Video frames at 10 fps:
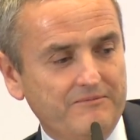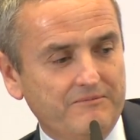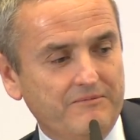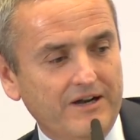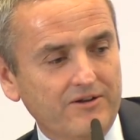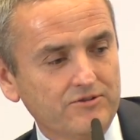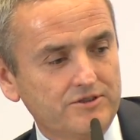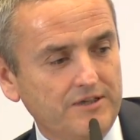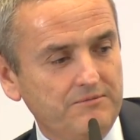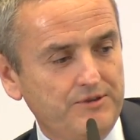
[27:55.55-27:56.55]

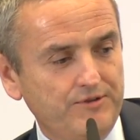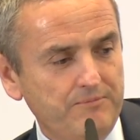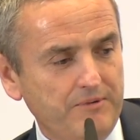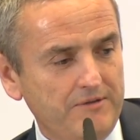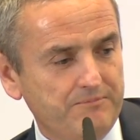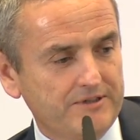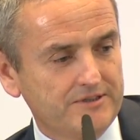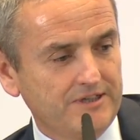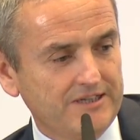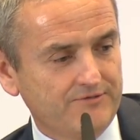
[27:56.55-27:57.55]
Markus sent me three
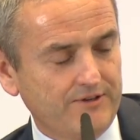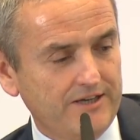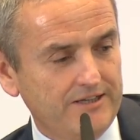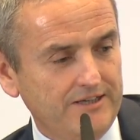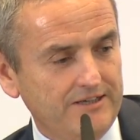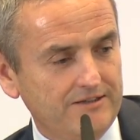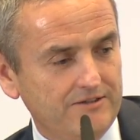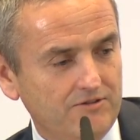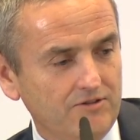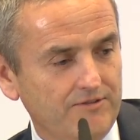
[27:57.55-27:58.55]
papers last
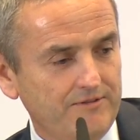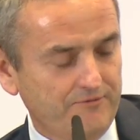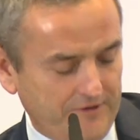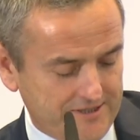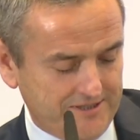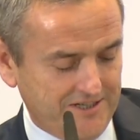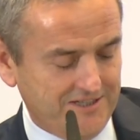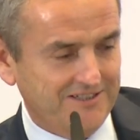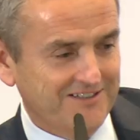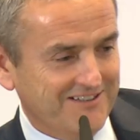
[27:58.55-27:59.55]
Friday, all of them
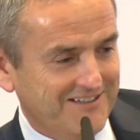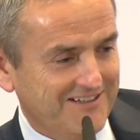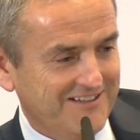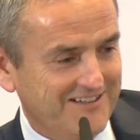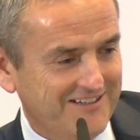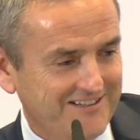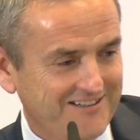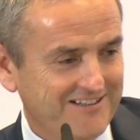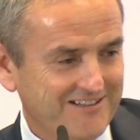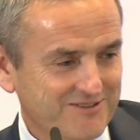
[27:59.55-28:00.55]
fascinating, uh,
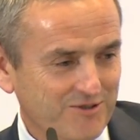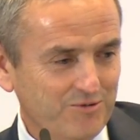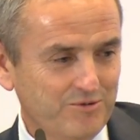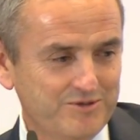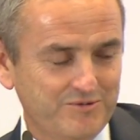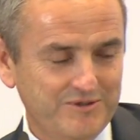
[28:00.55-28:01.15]
uh, as always